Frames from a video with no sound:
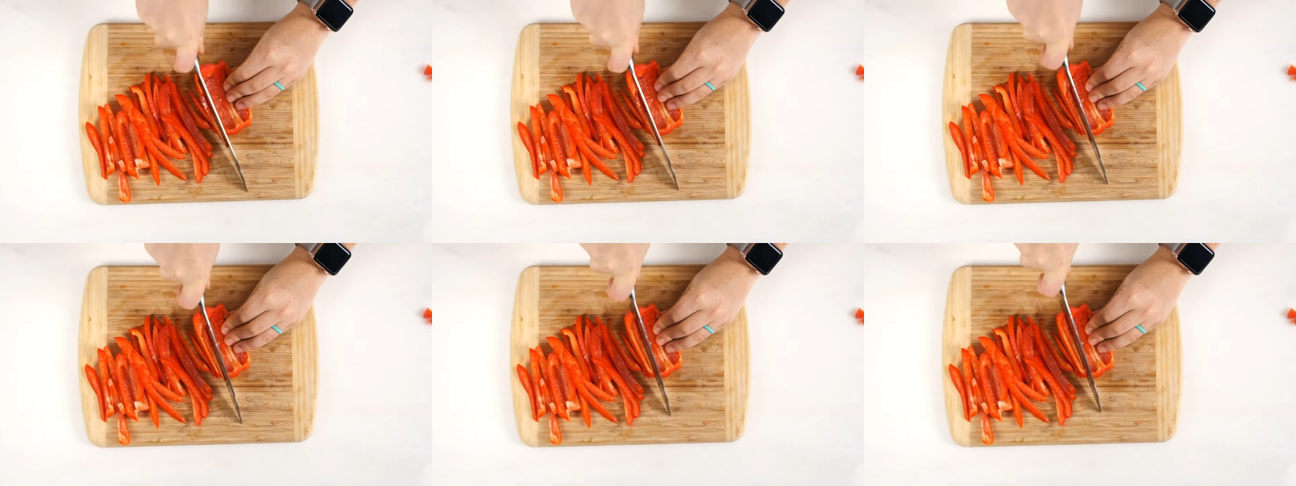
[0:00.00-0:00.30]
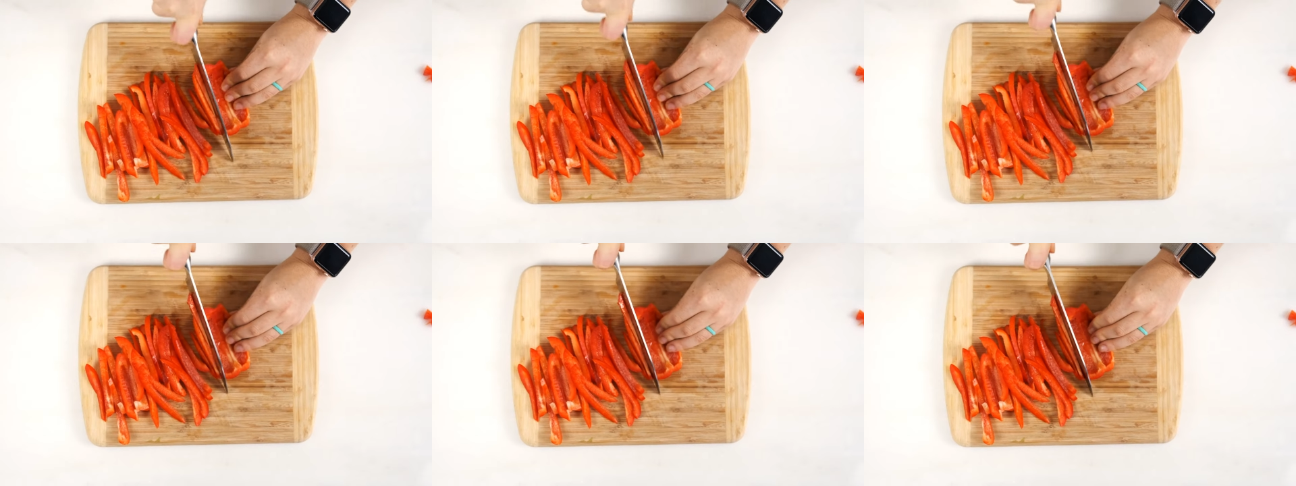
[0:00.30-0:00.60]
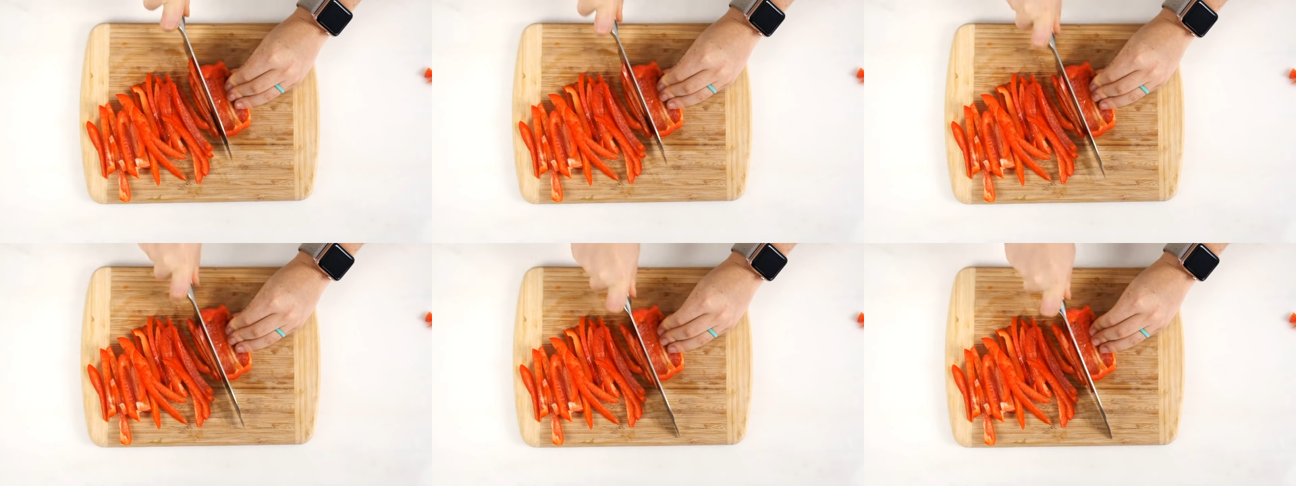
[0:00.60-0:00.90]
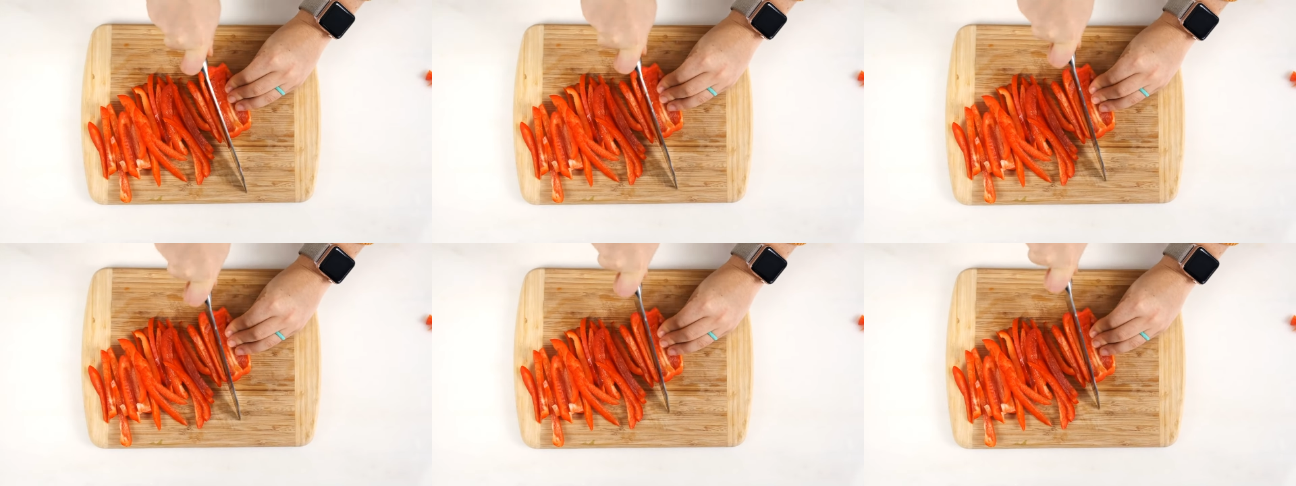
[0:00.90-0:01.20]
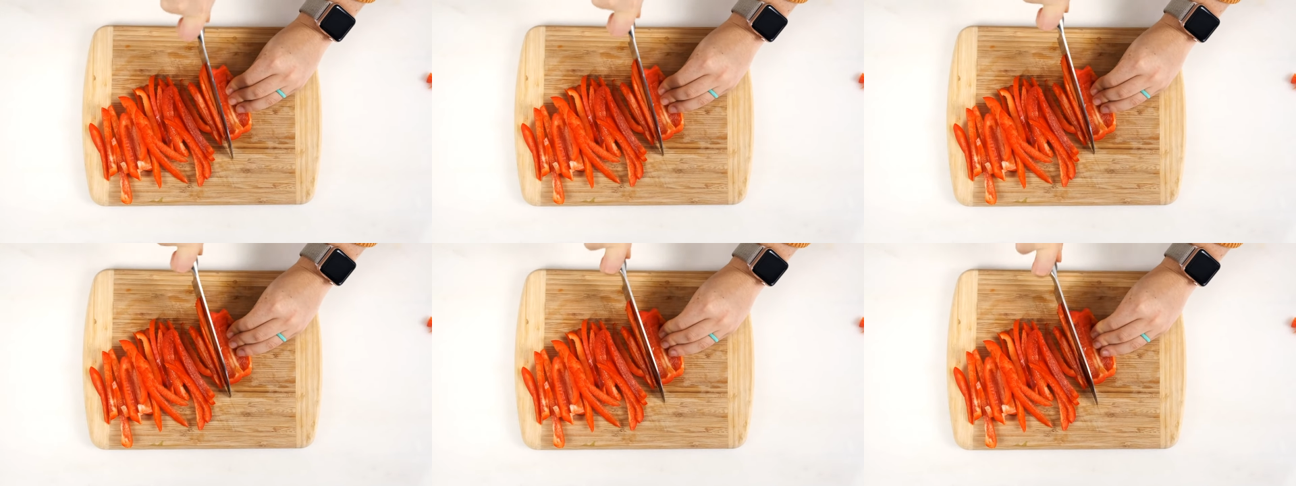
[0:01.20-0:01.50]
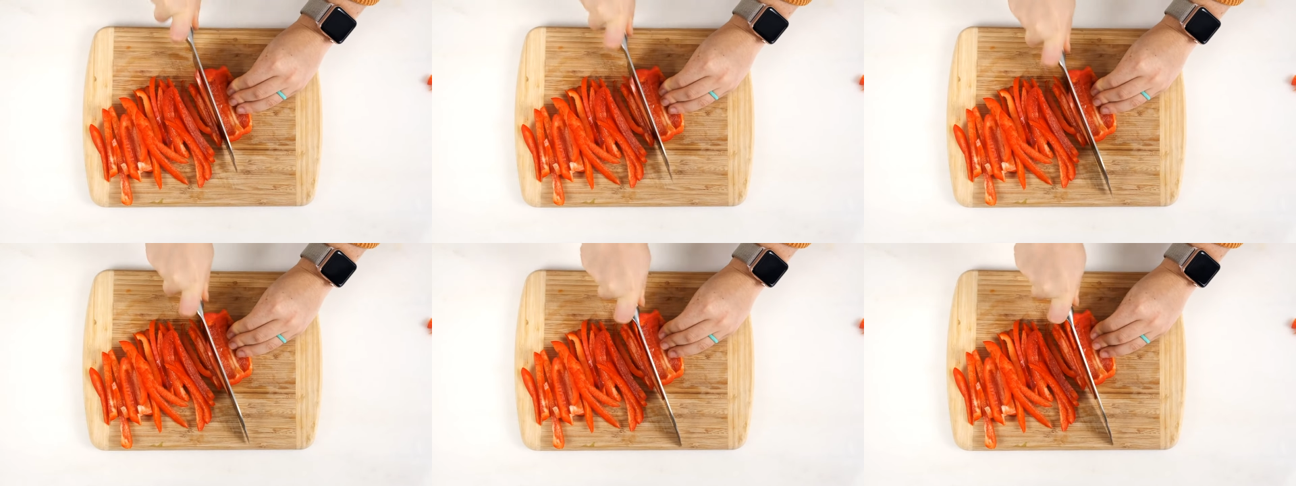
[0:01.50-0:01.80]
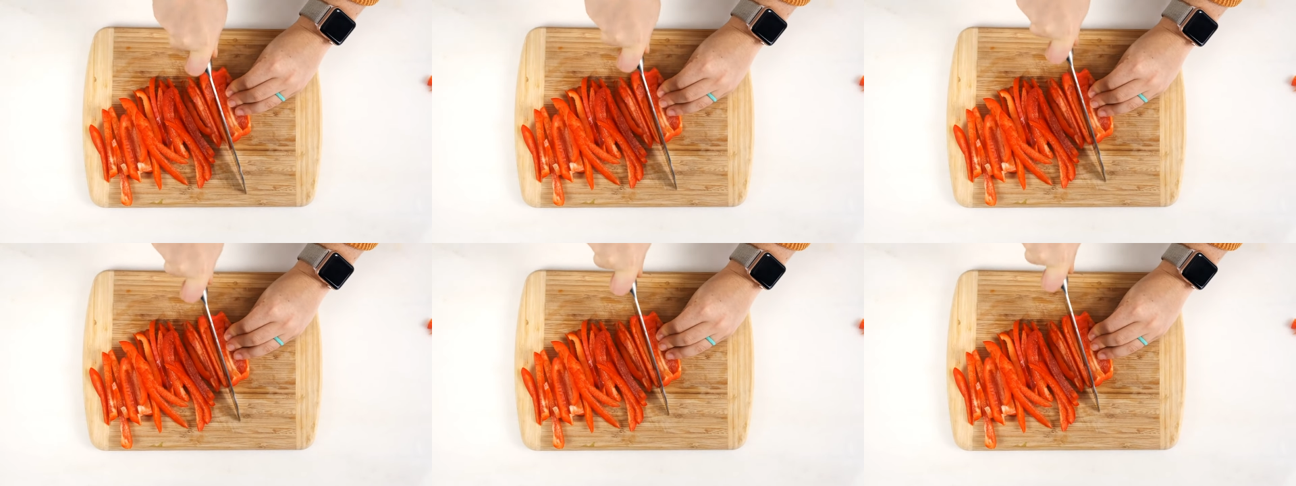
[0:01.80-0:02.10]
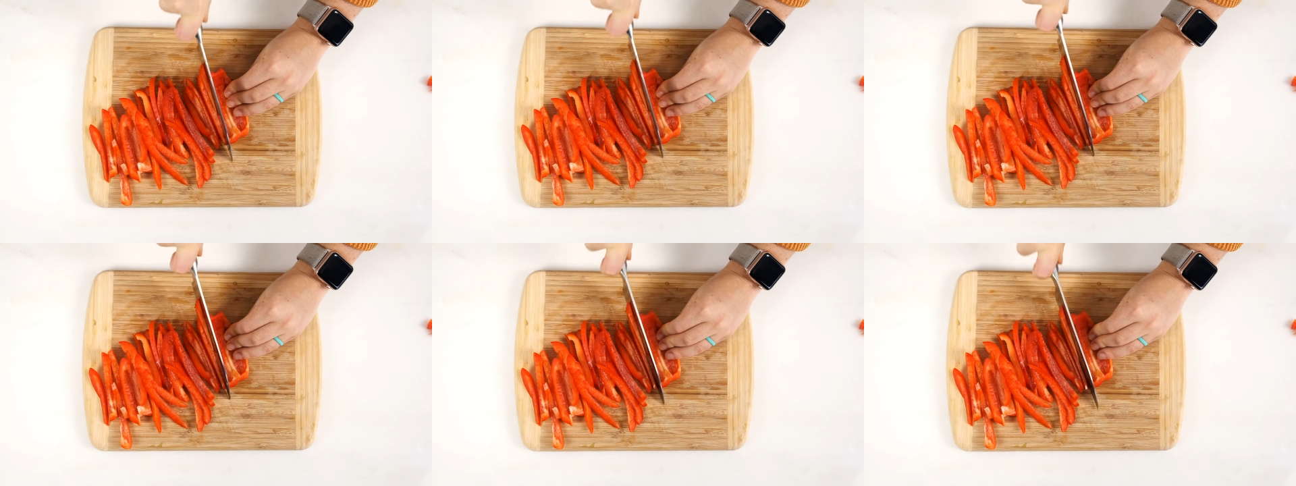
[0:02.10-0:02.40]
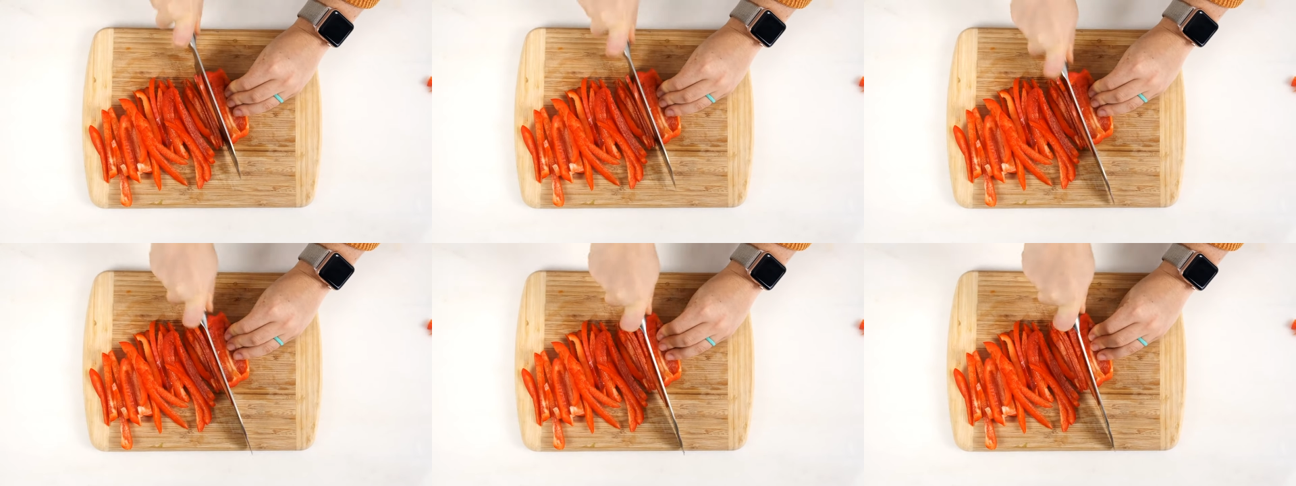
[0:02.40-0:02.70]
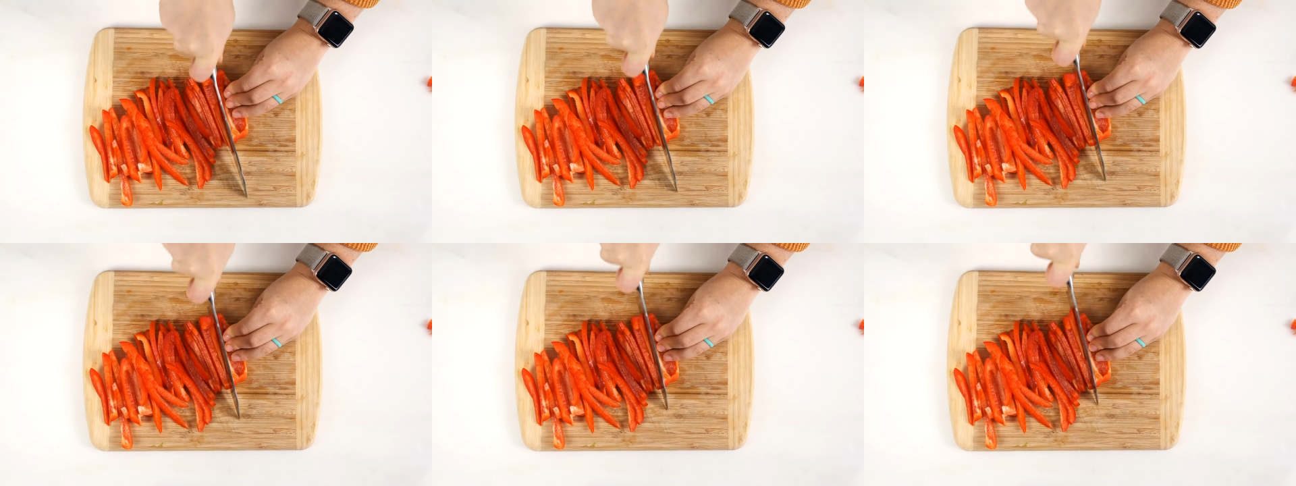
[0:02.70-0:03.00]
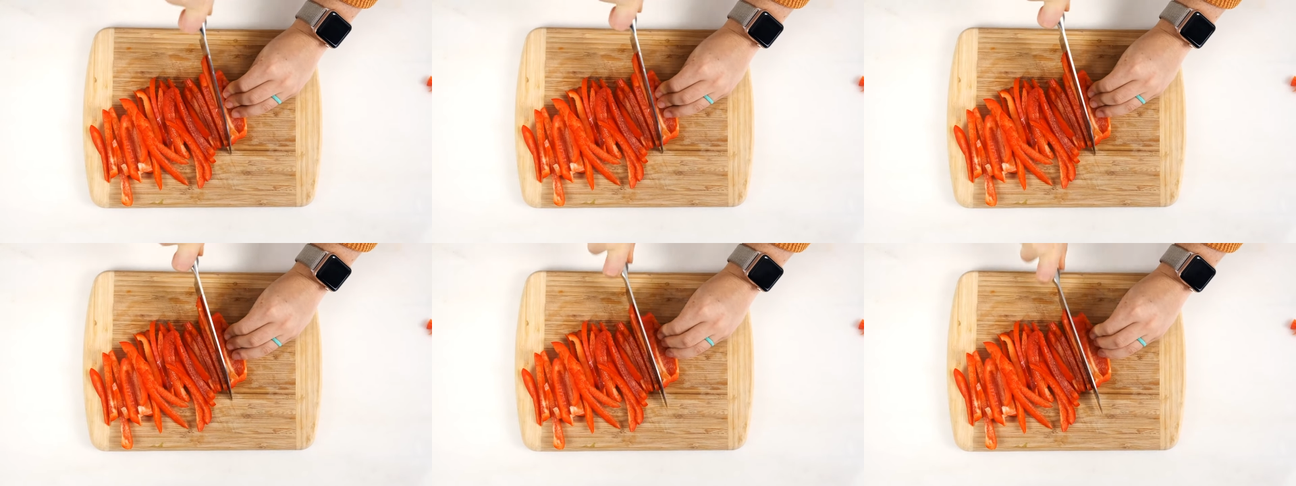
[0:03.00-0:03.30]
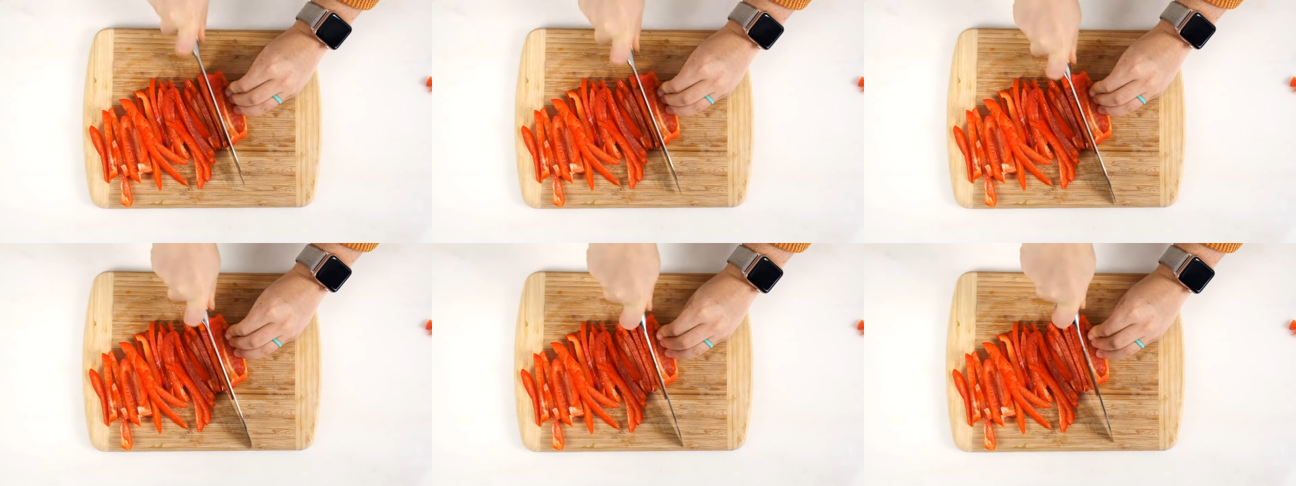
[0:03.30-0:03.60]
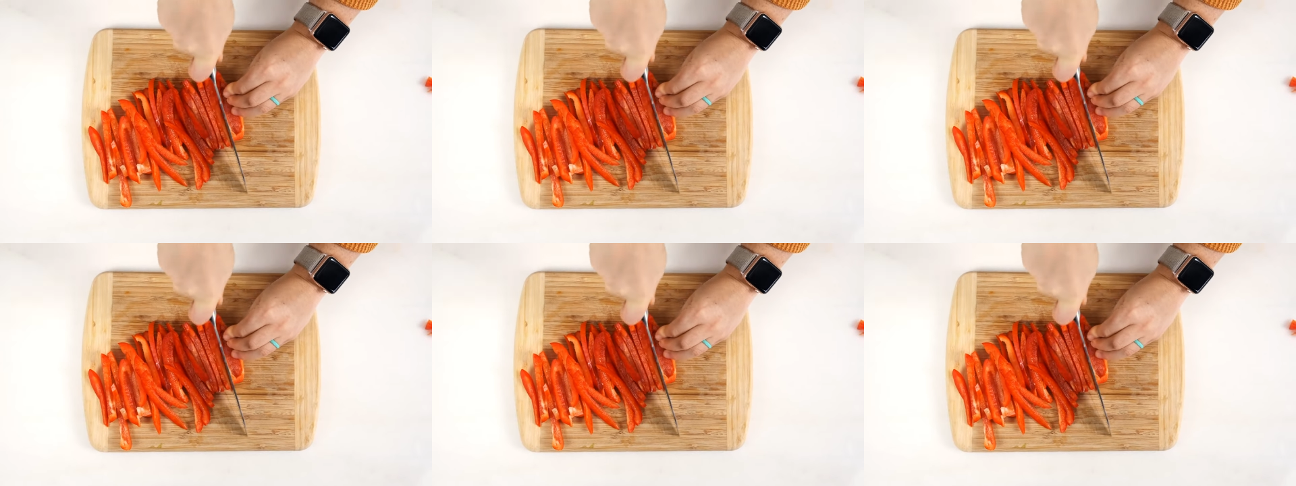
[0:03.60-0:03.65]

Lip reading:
(no speaker visible)